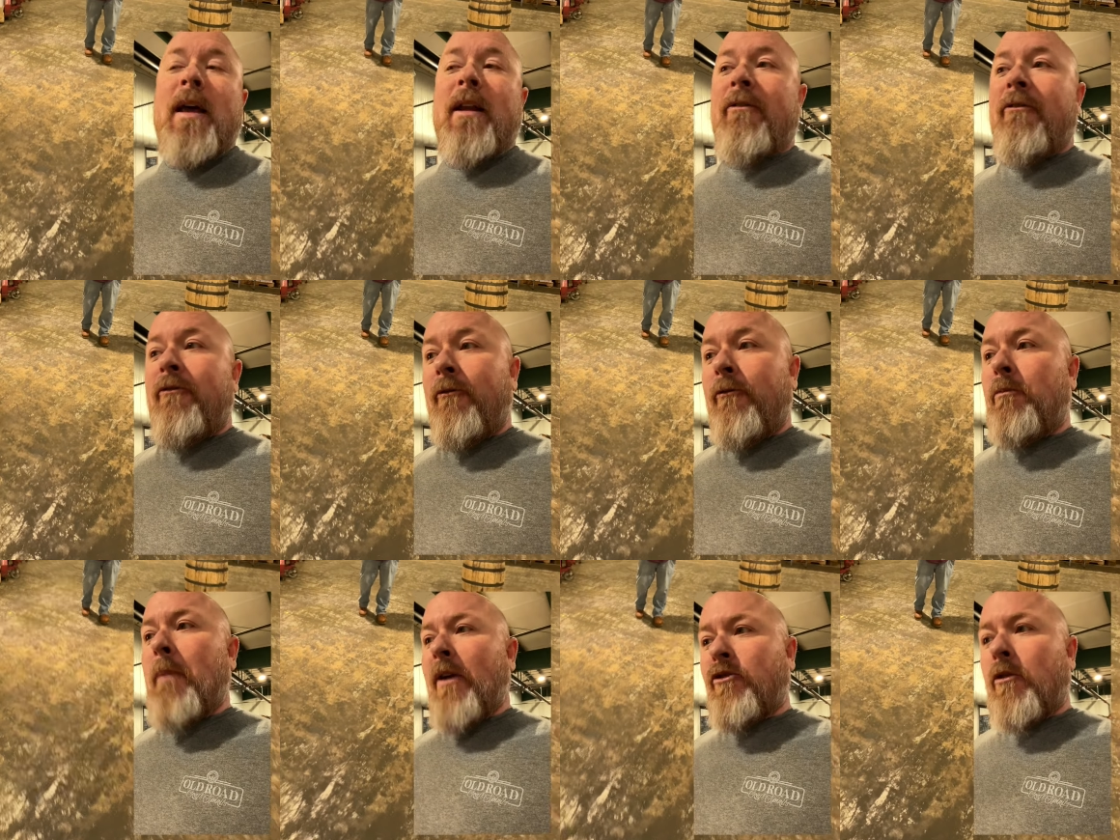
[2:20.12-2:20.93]
a
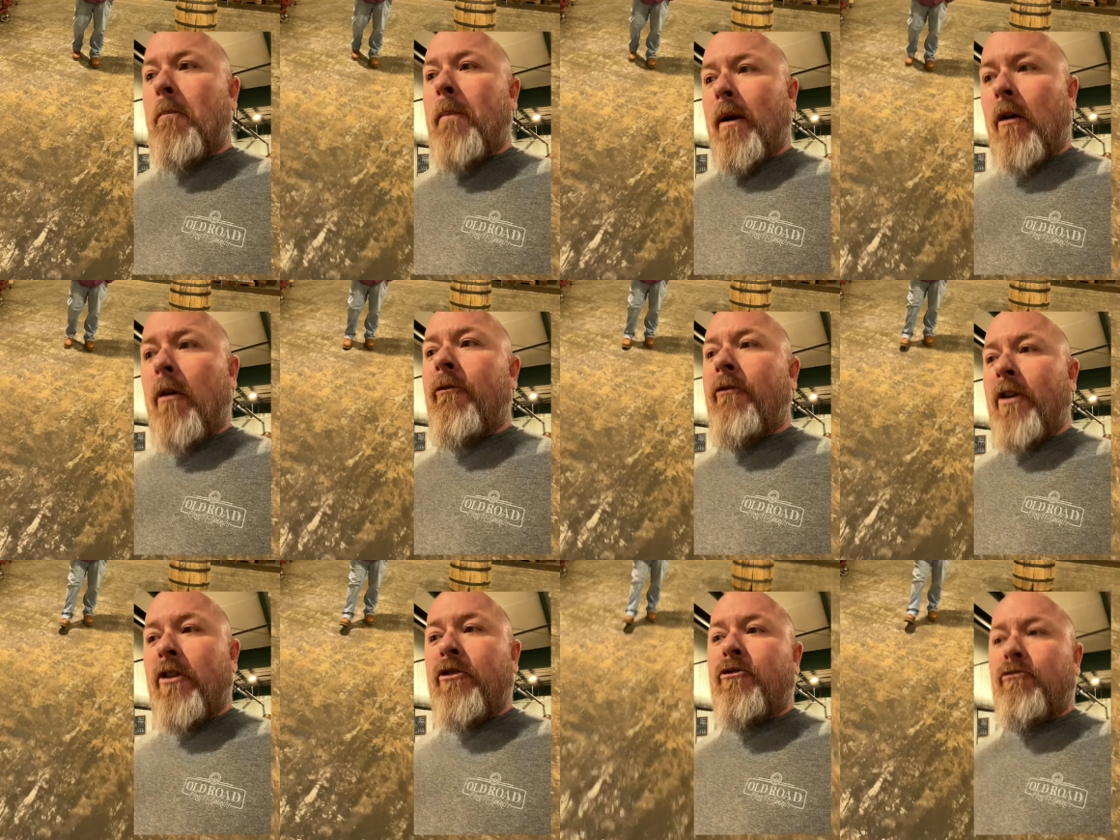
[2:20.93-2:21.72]
special barrel
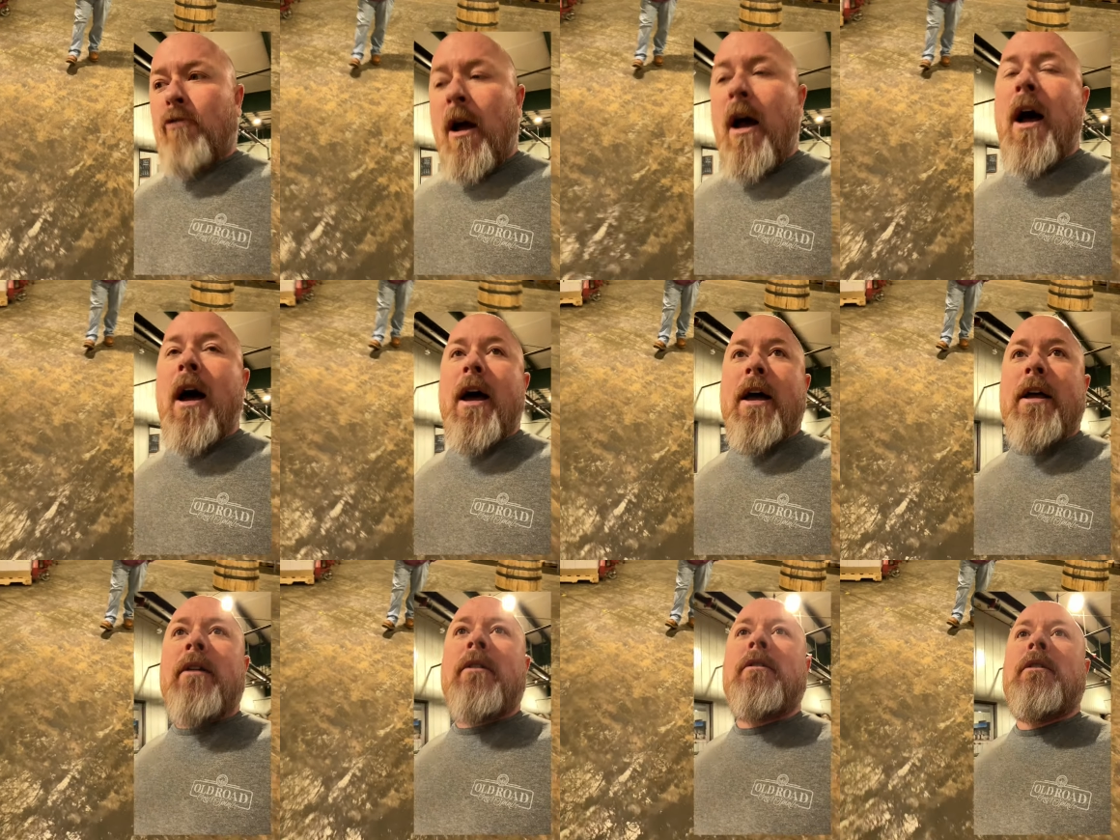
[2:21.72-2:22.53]
finished
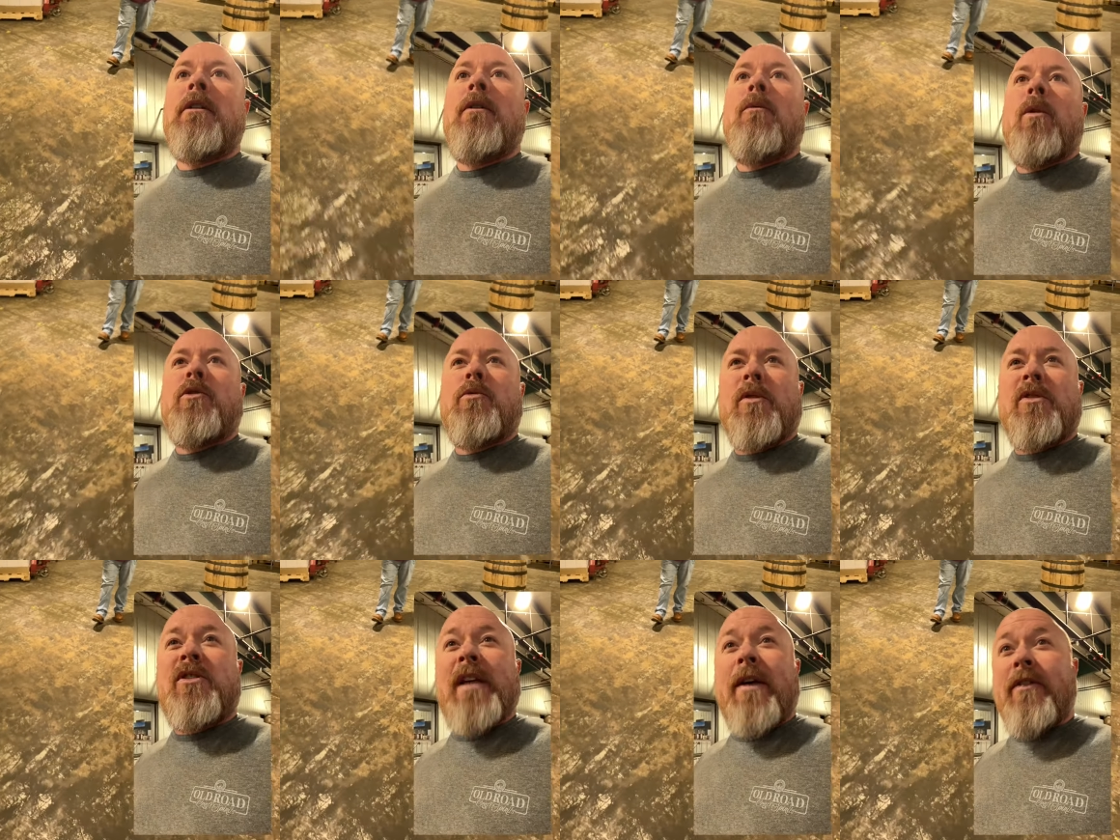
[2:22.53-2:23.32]
rye, which was
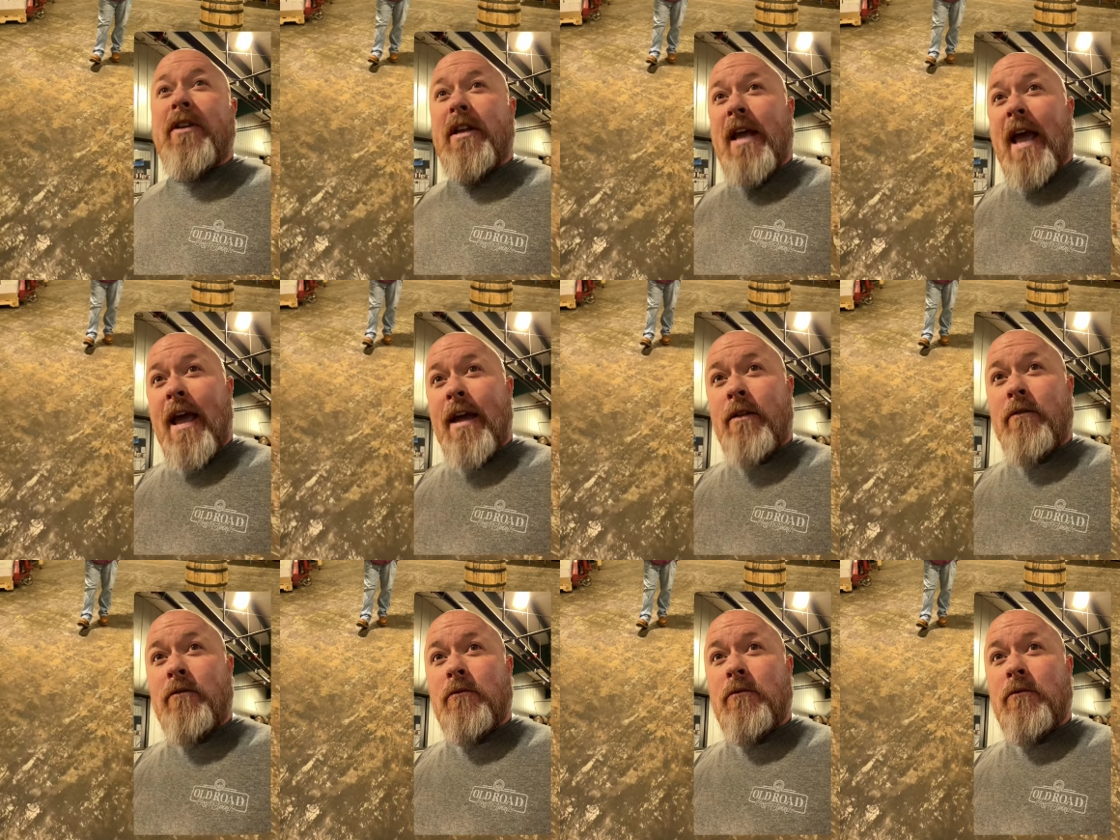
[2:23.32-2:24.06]
78.